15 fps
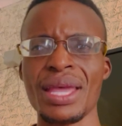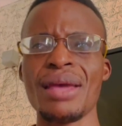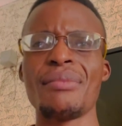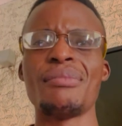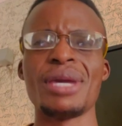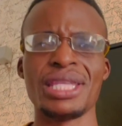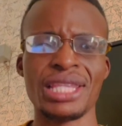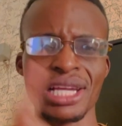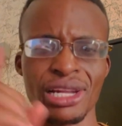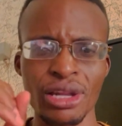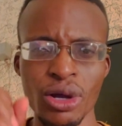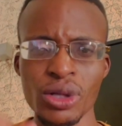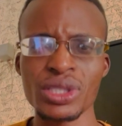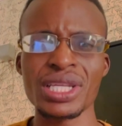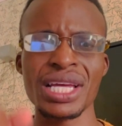May the
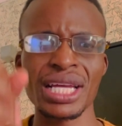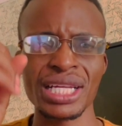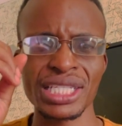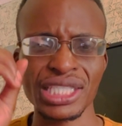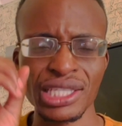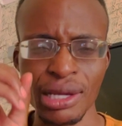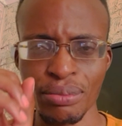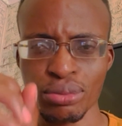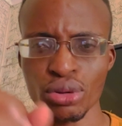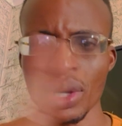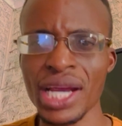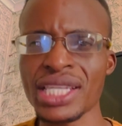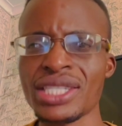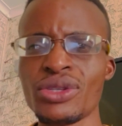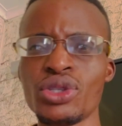Lord
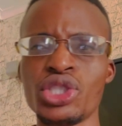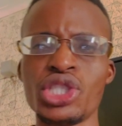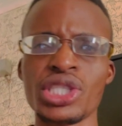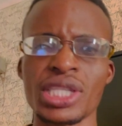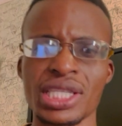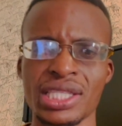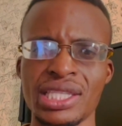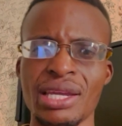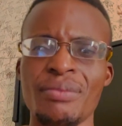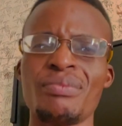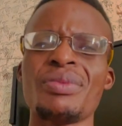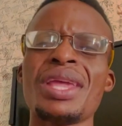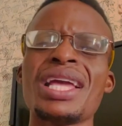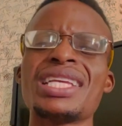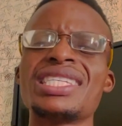surprise you in Jesus'
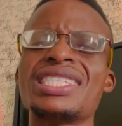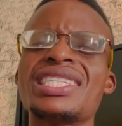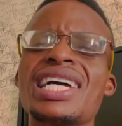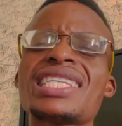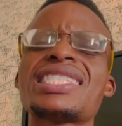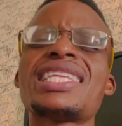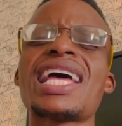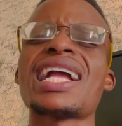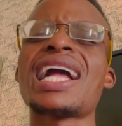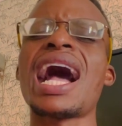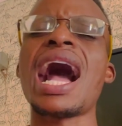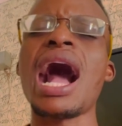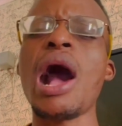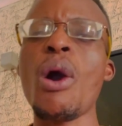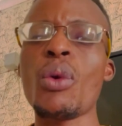name. Just like
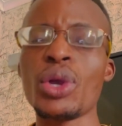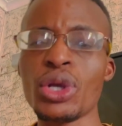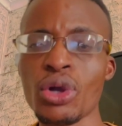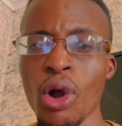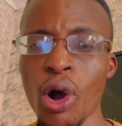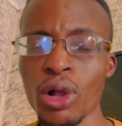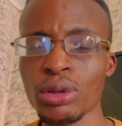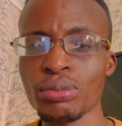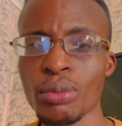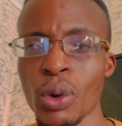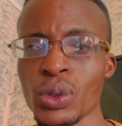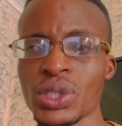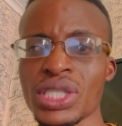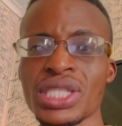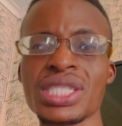how he called
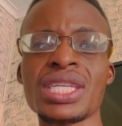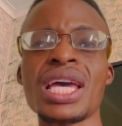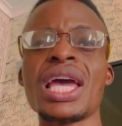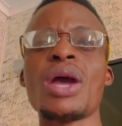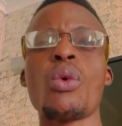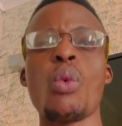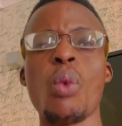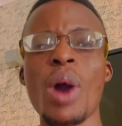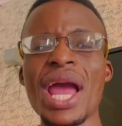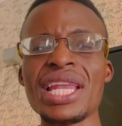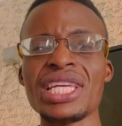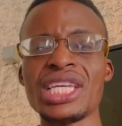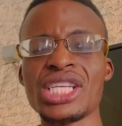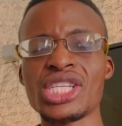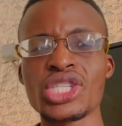Moses when
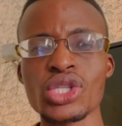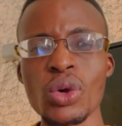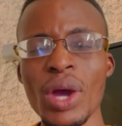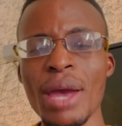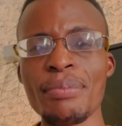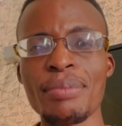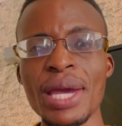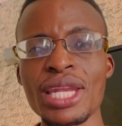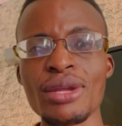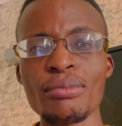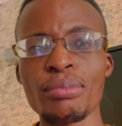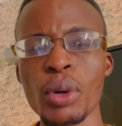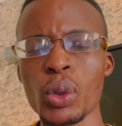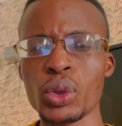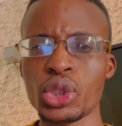he saw a burning
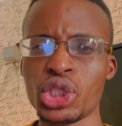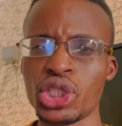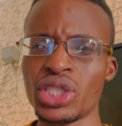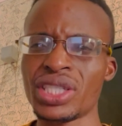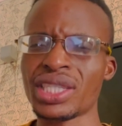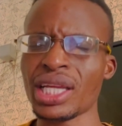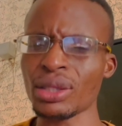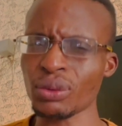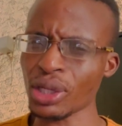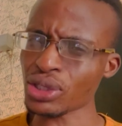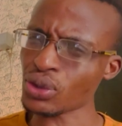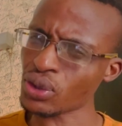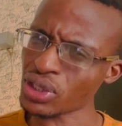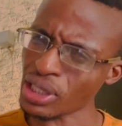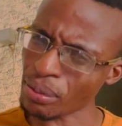bush. That was
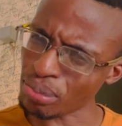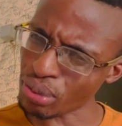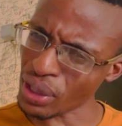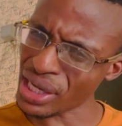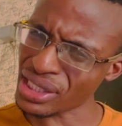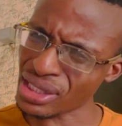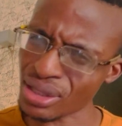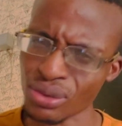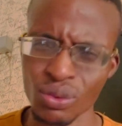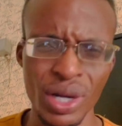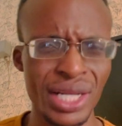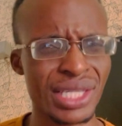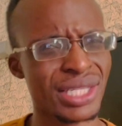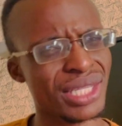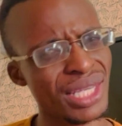so surprising. What
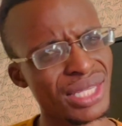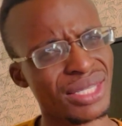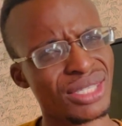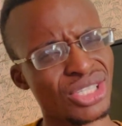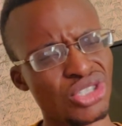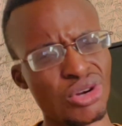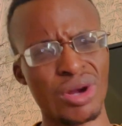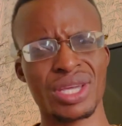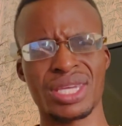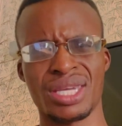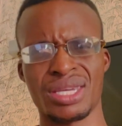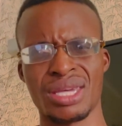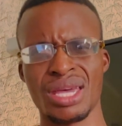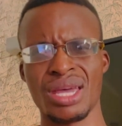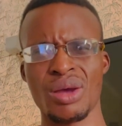is this?
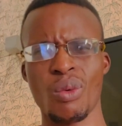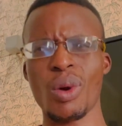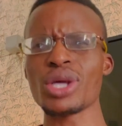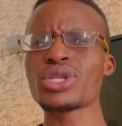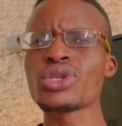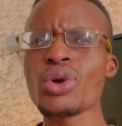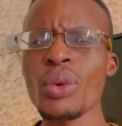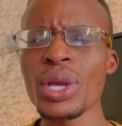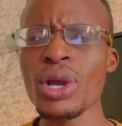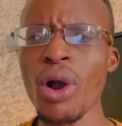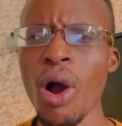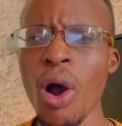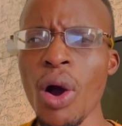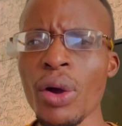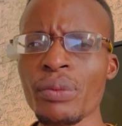Shocking. What's going
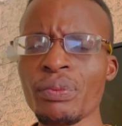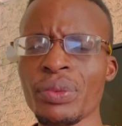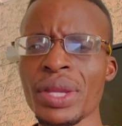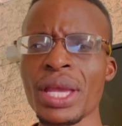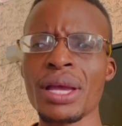on?